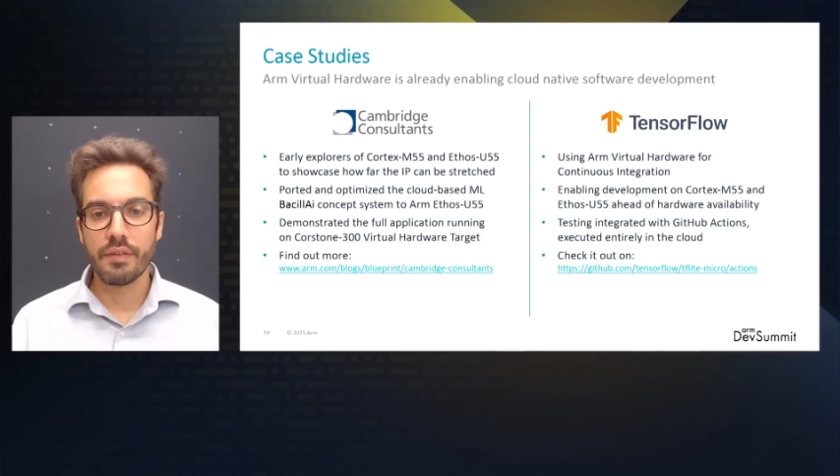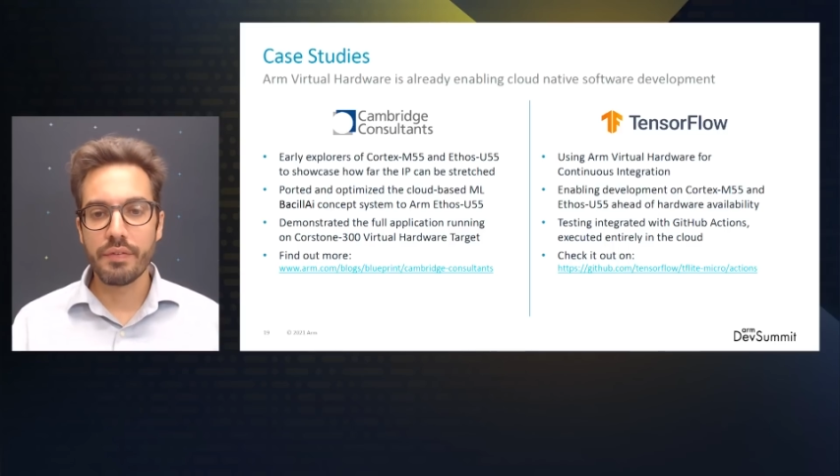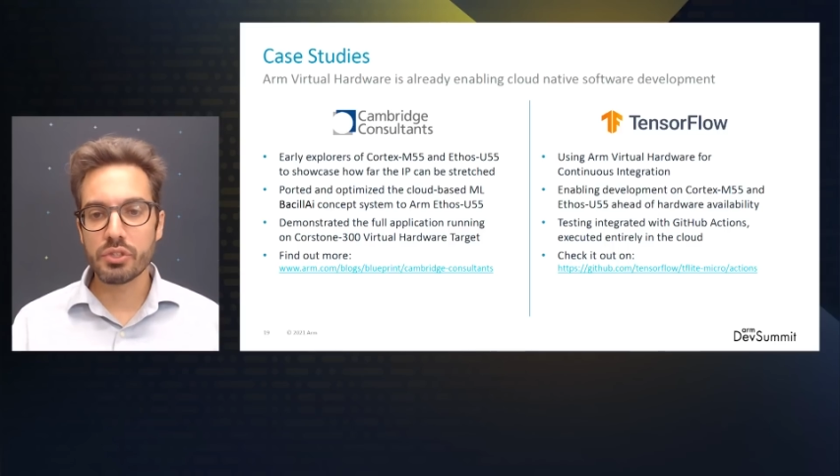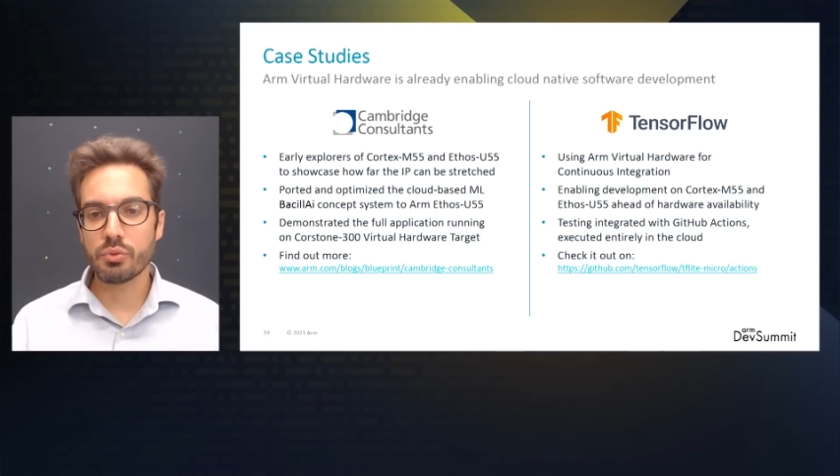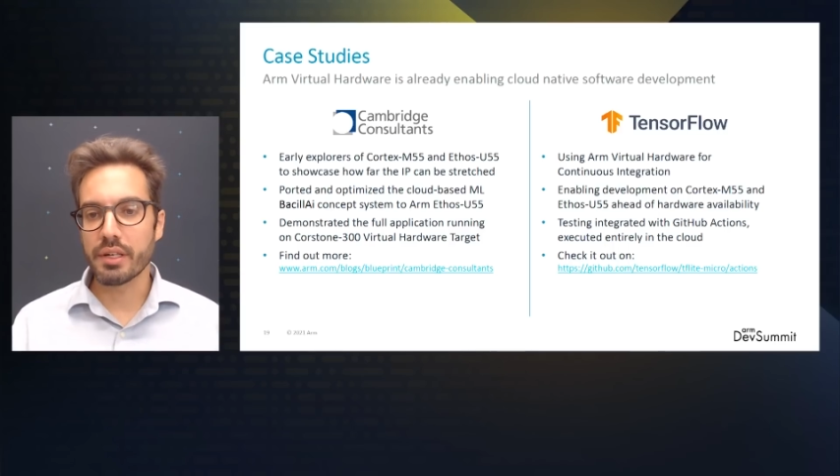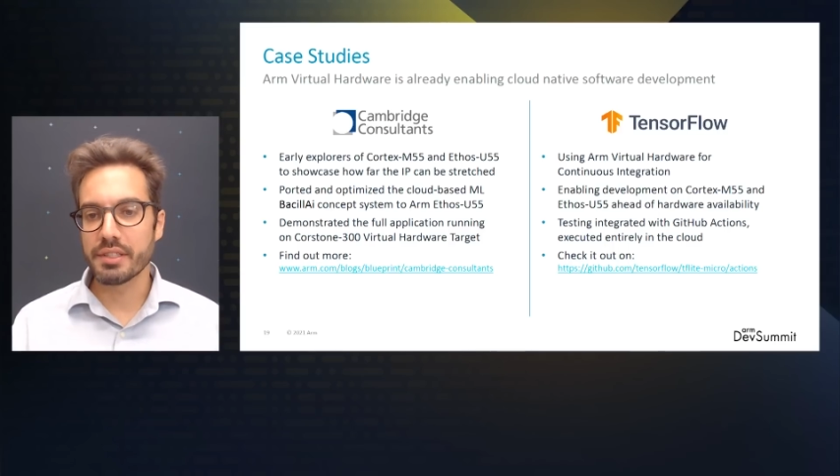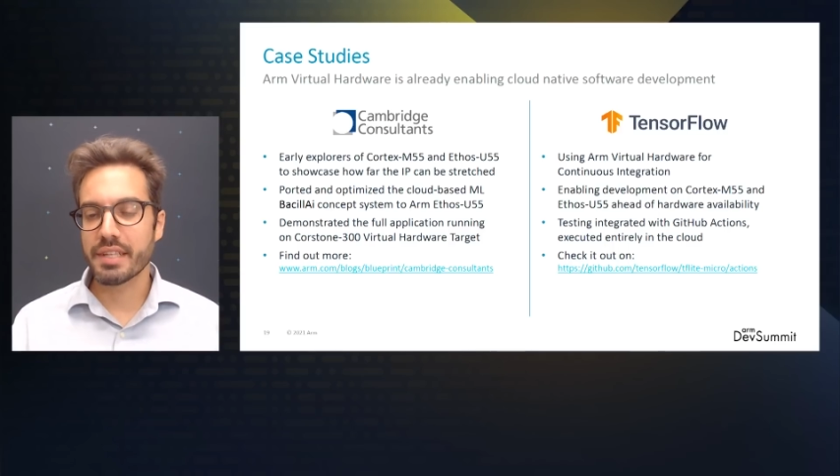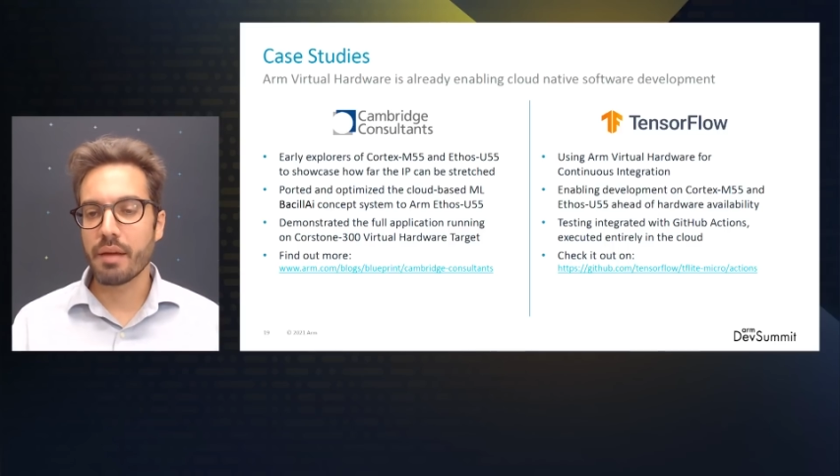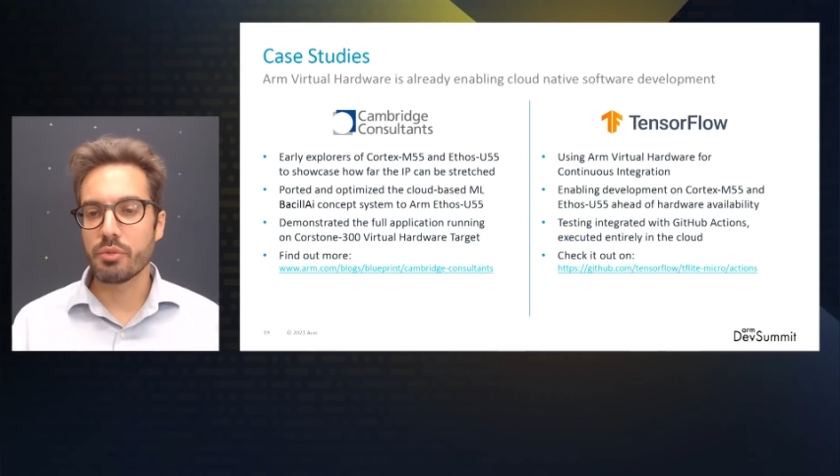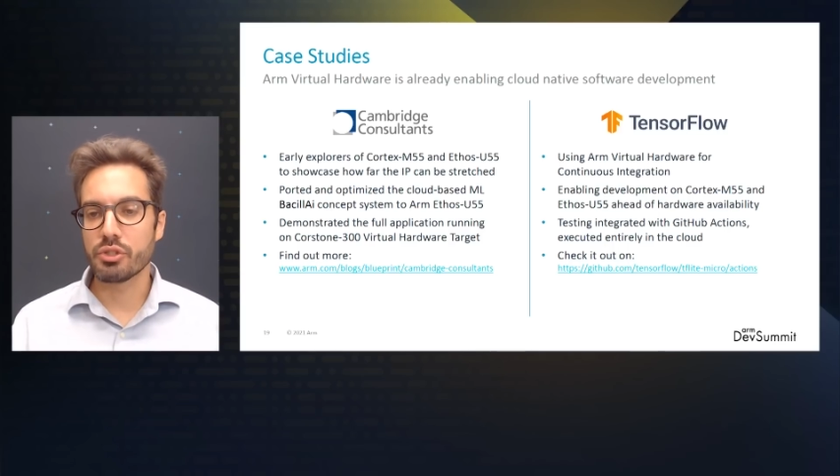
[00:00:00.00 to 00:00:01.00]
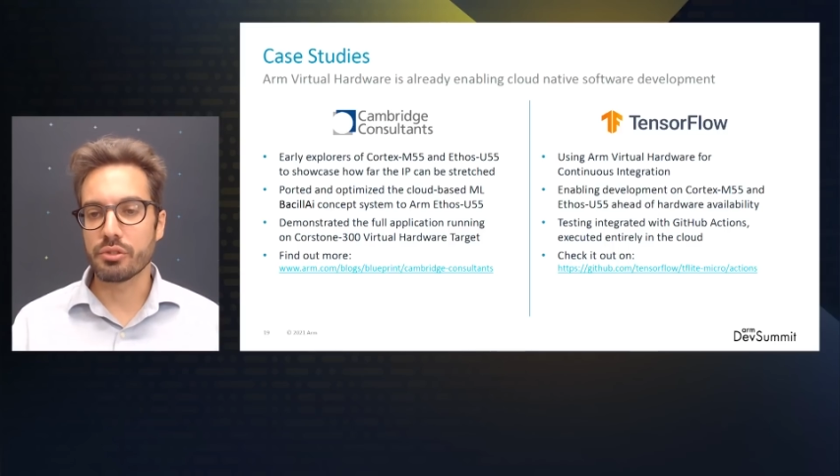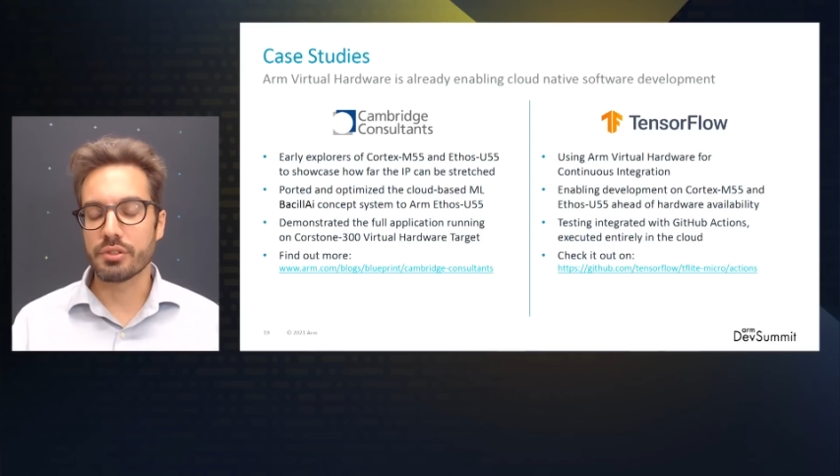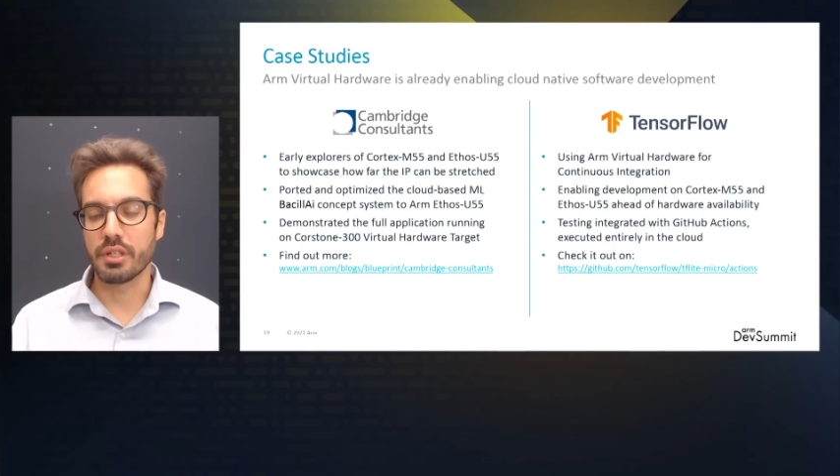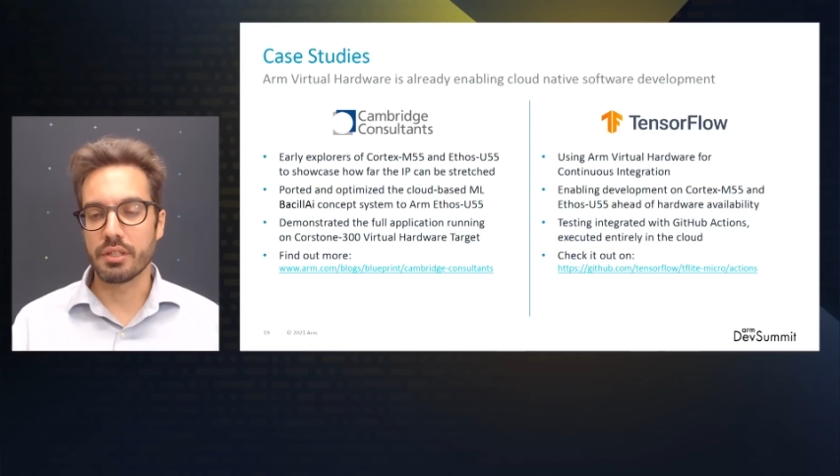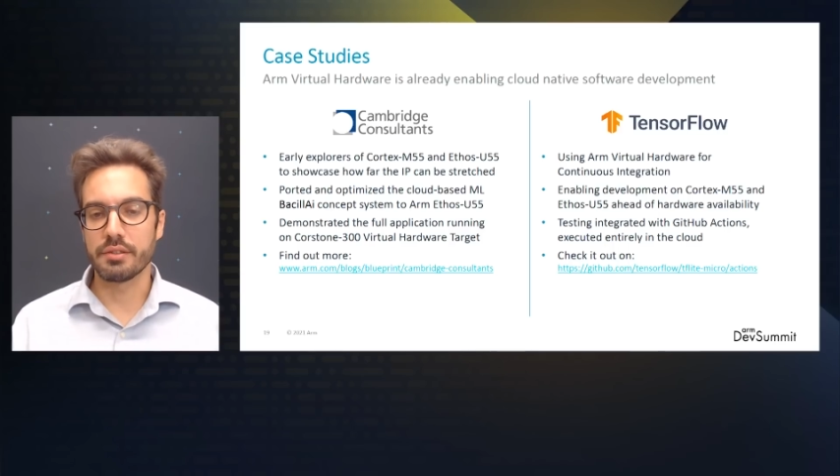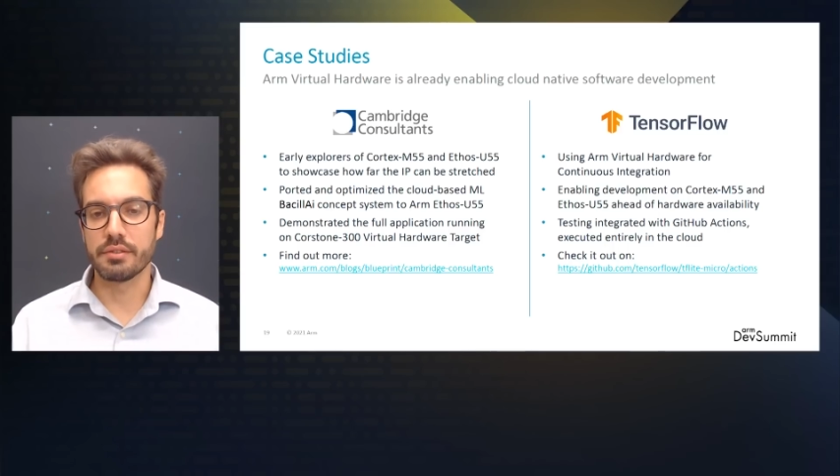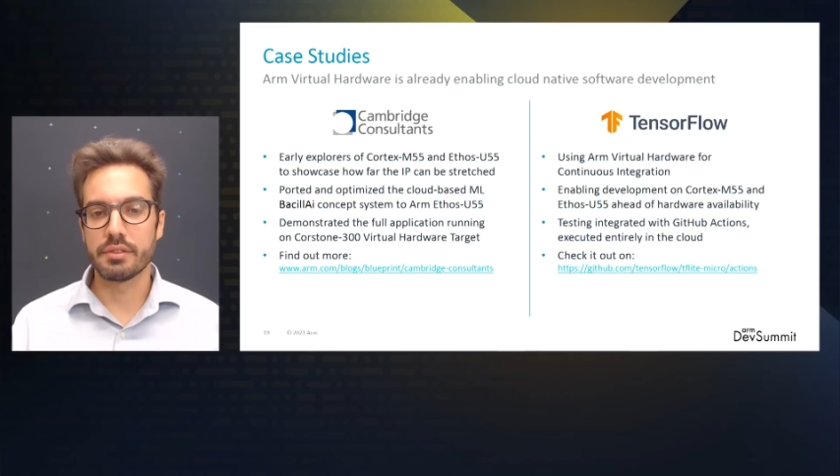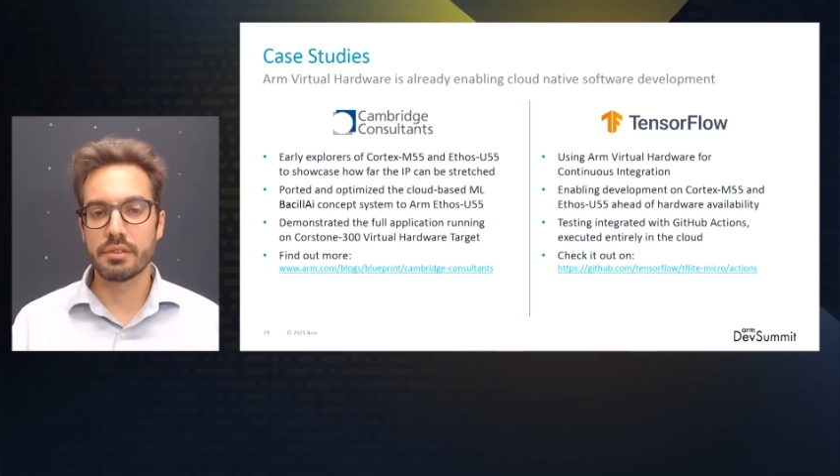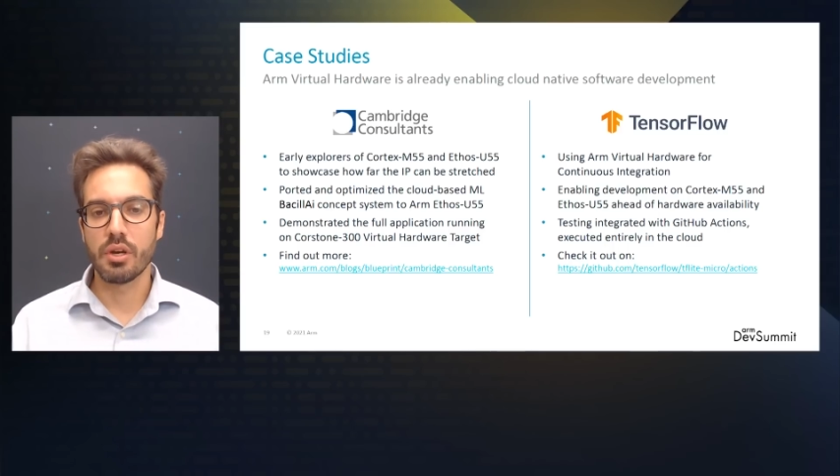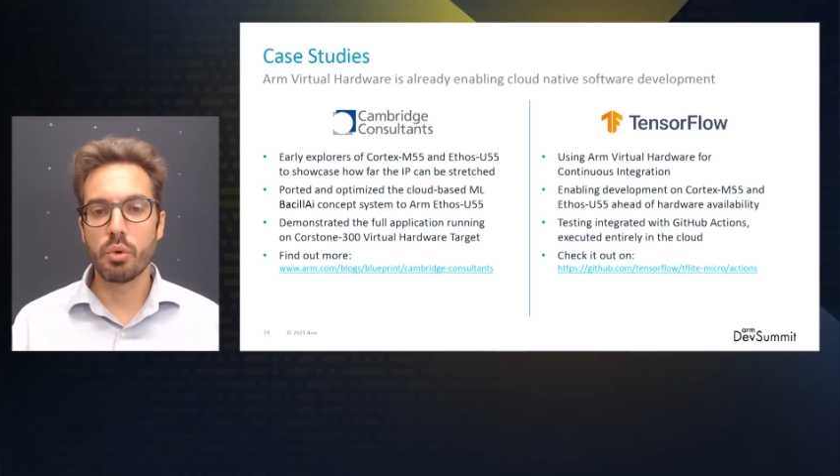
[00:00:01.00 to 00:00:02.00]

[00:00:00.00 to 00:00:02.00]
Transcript: The first one is Cambridge Consultants,